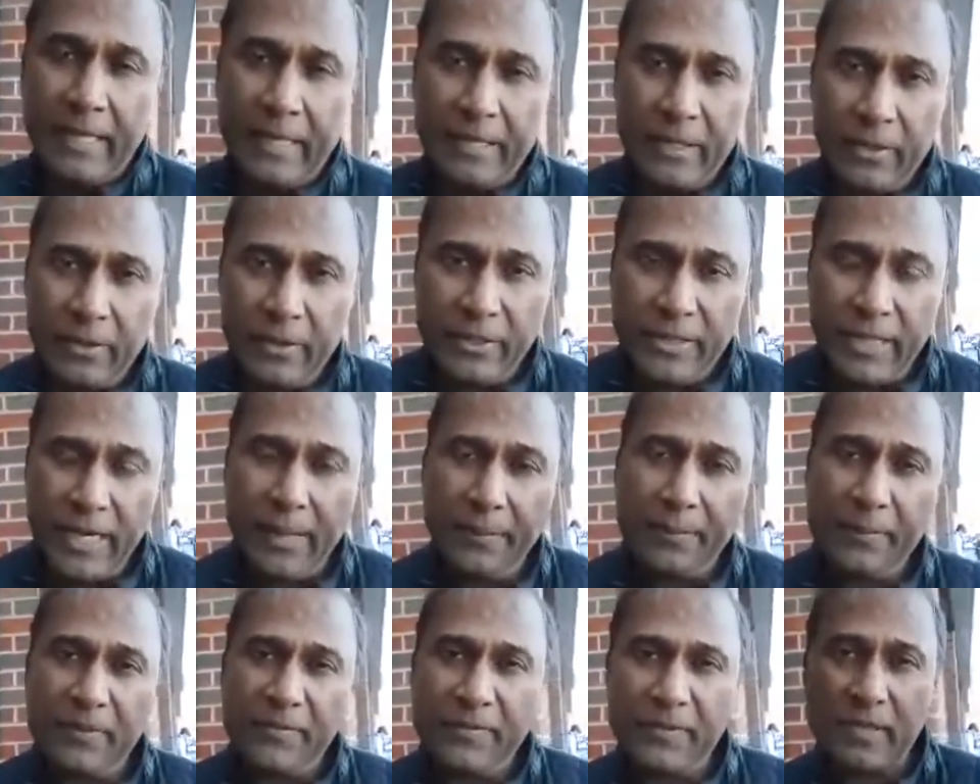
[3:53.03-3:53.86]
your
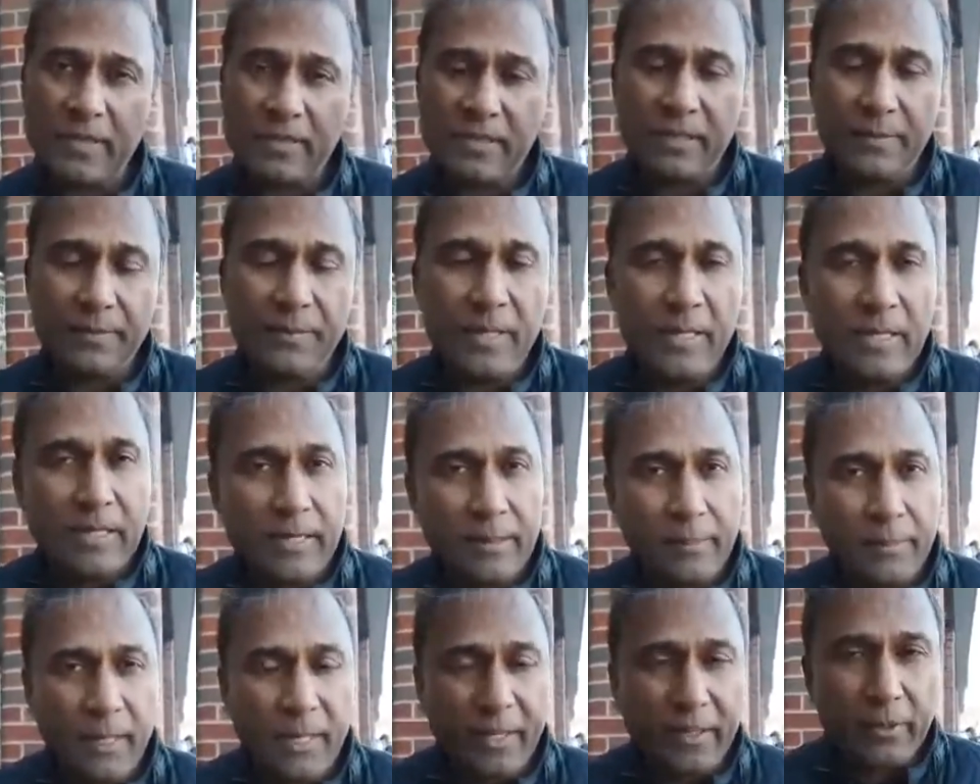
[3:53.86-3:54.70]
adaptive system,
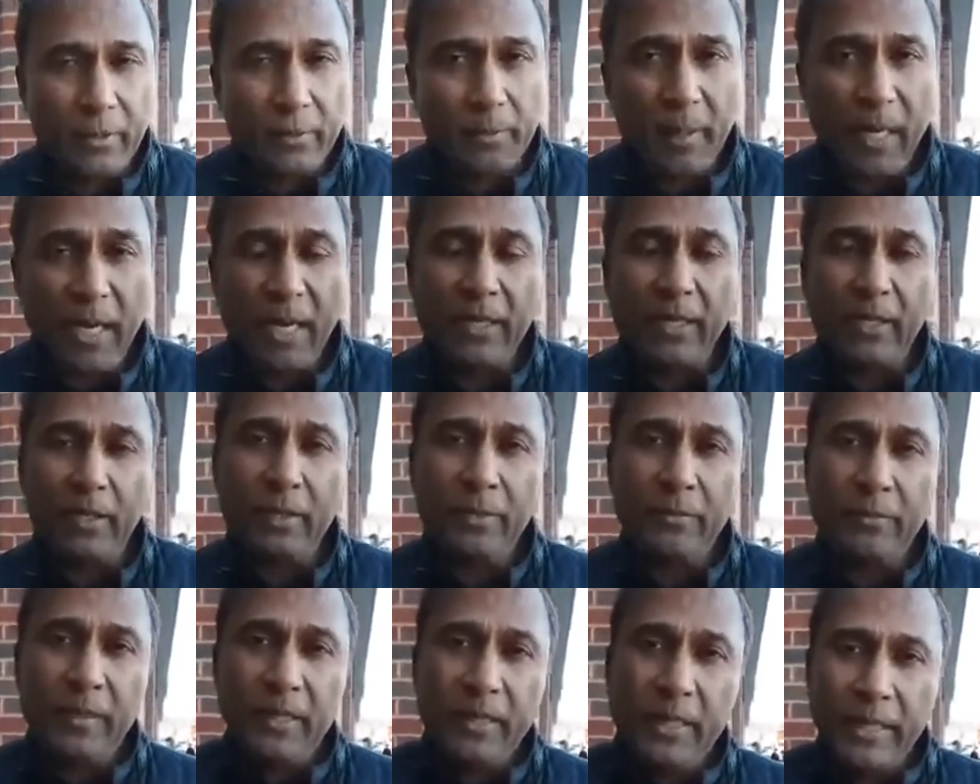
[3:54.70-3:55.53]
the
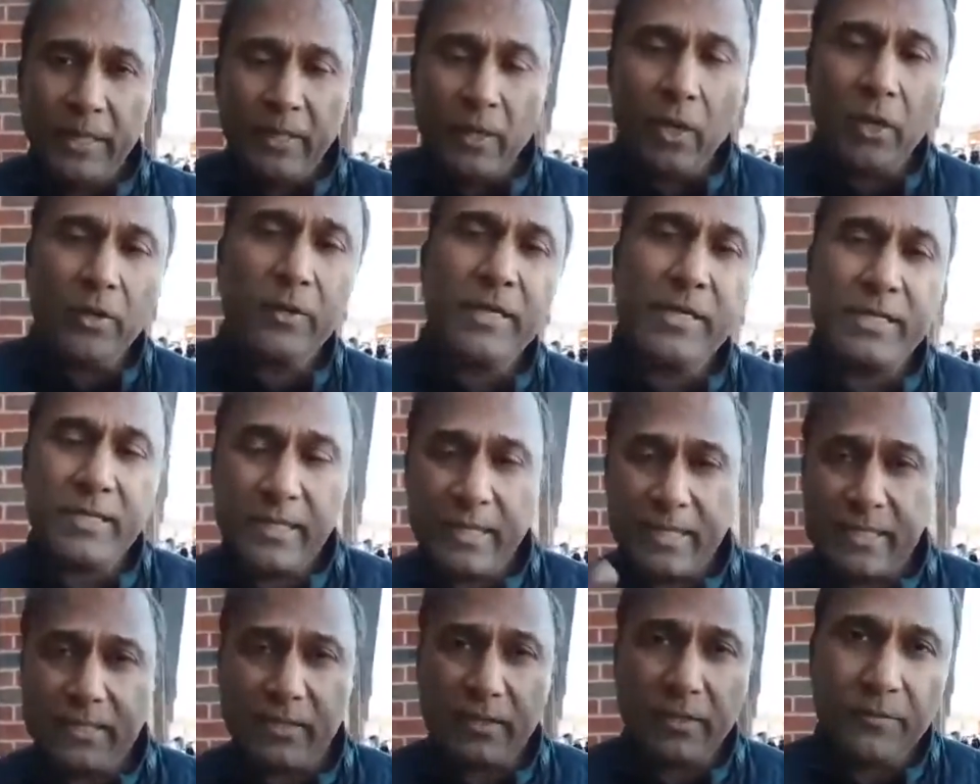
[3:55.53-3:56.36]
microbiome, and all these
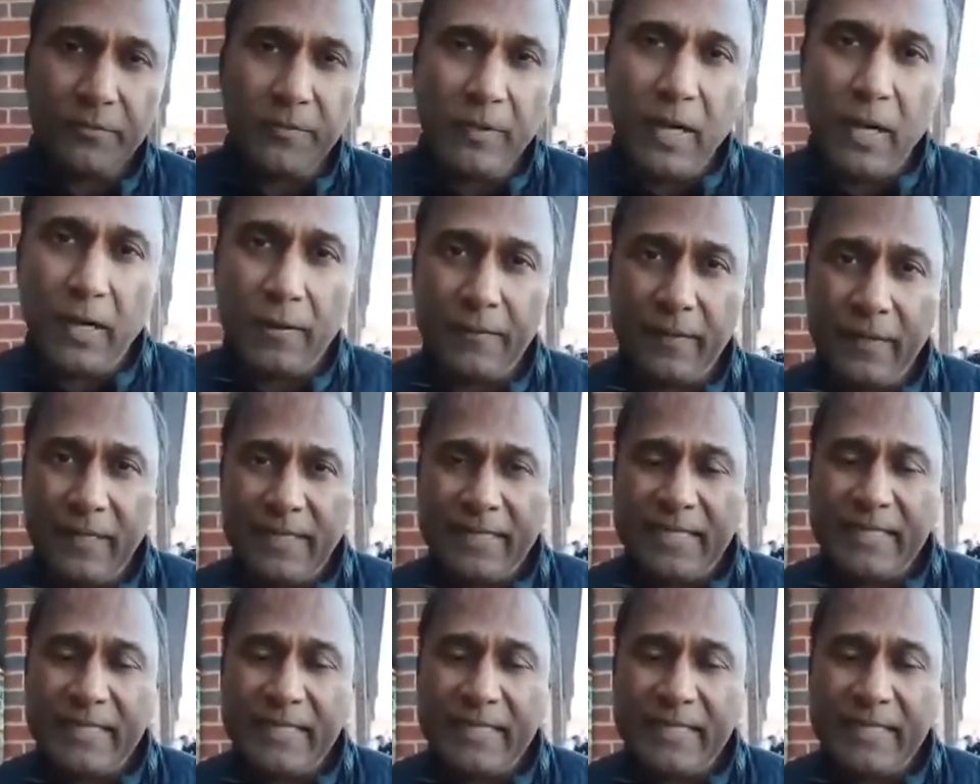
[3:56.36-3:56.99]
things are involved.